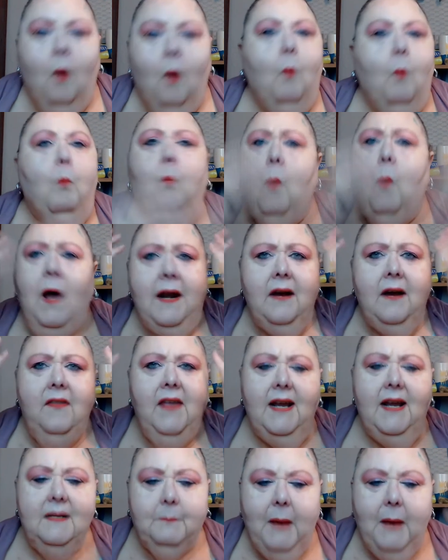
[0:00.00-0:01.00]
What are
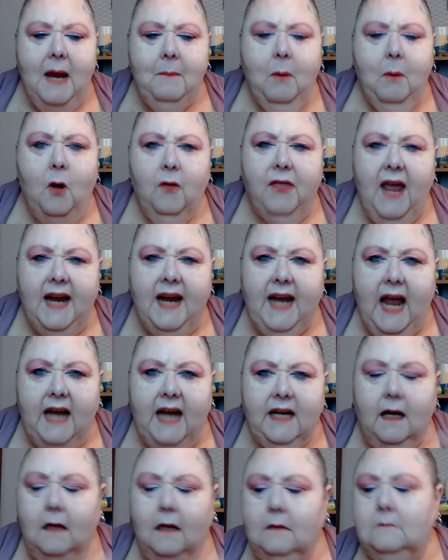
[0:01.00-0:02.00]
these people thinking?